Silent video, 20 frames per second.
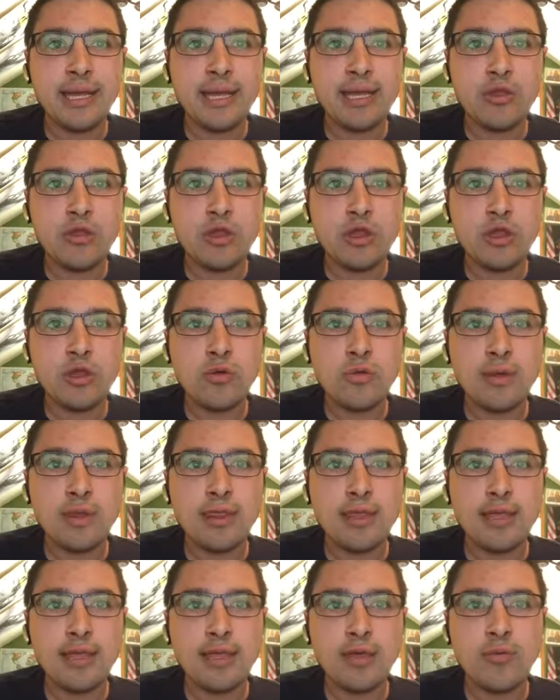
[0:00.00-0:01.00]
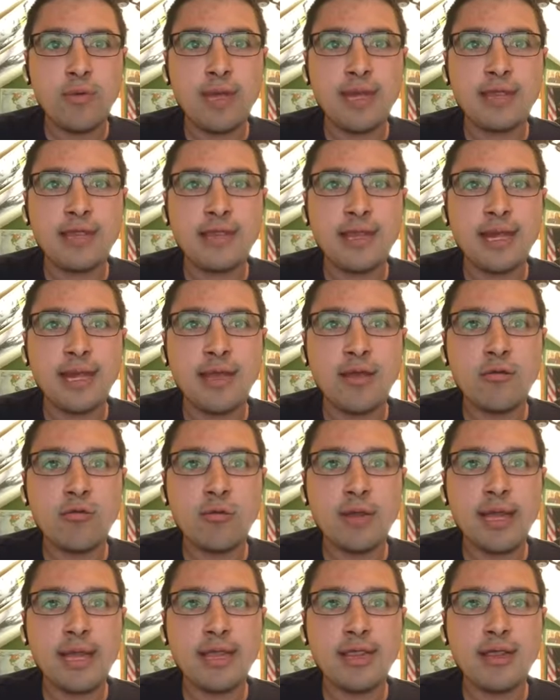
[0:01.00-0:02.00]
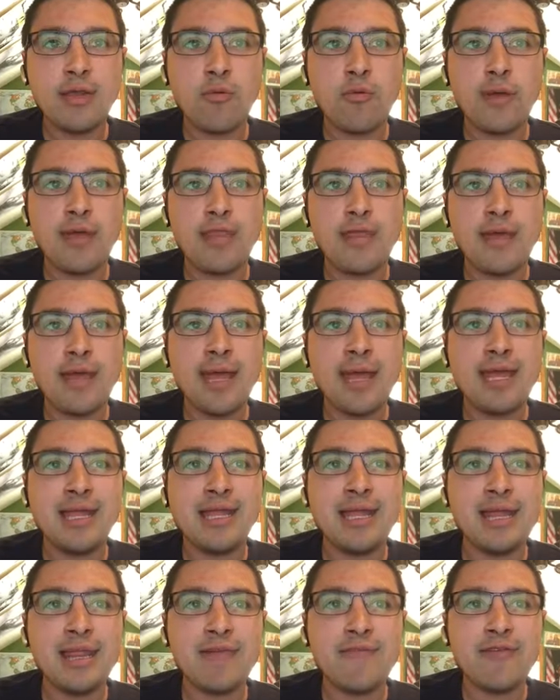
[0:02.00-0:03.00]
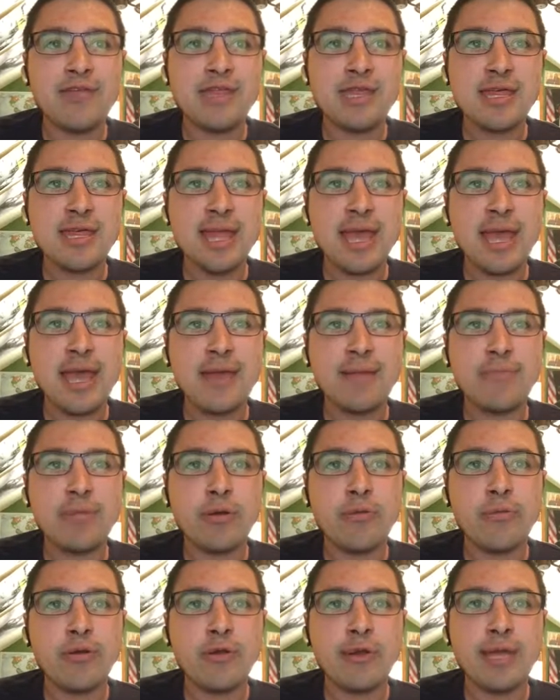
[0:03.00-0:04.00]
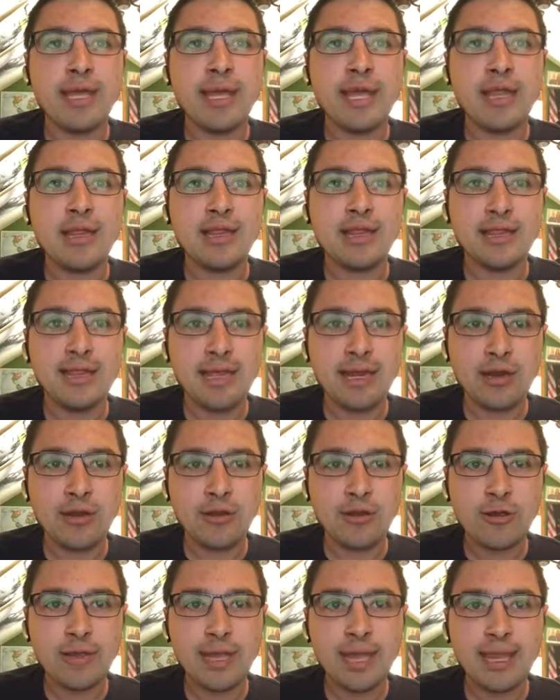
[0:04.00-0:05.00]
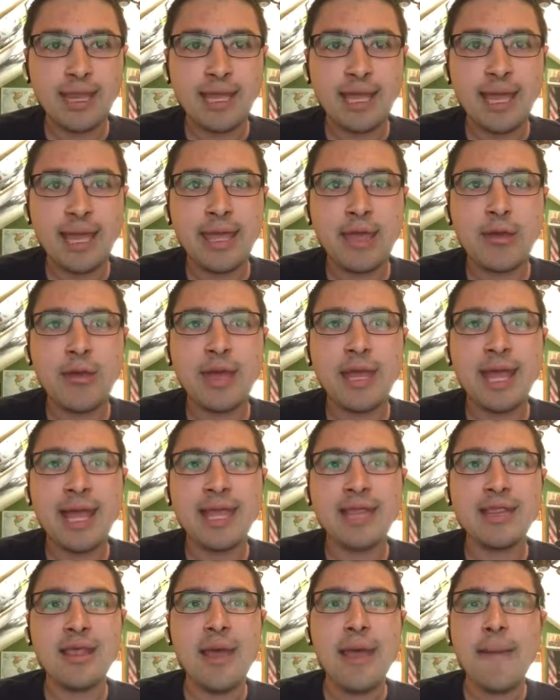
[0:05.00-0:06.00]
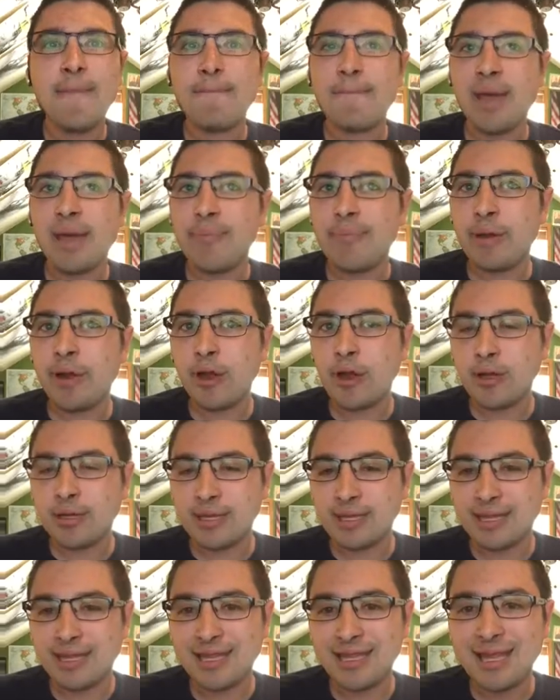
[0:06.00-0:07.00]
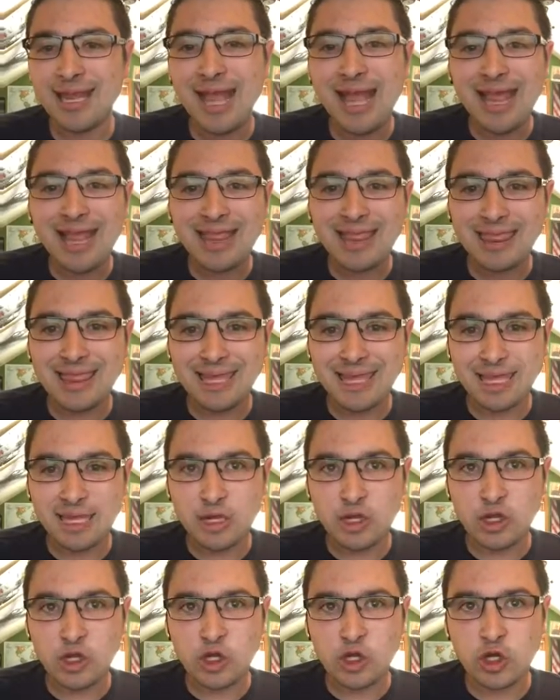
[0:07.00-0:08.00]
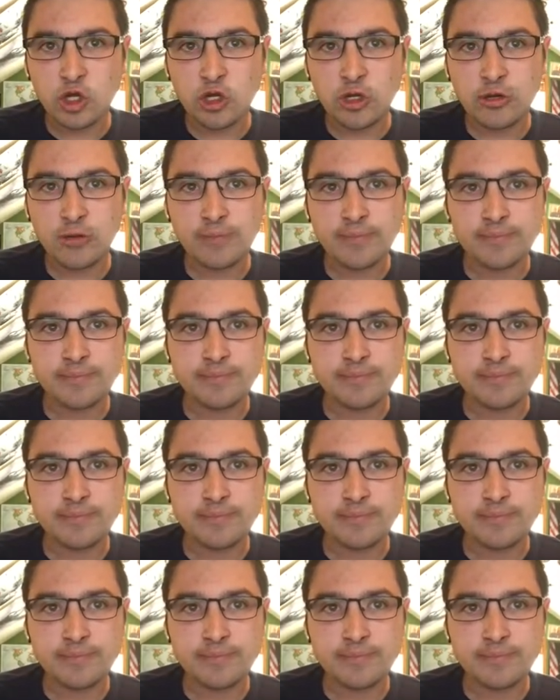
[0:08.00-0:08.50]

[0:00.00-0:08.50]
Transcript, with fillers: into the U.S. Senate race with television ad promoting Senator Kelly Ayotte as bipartisan leader.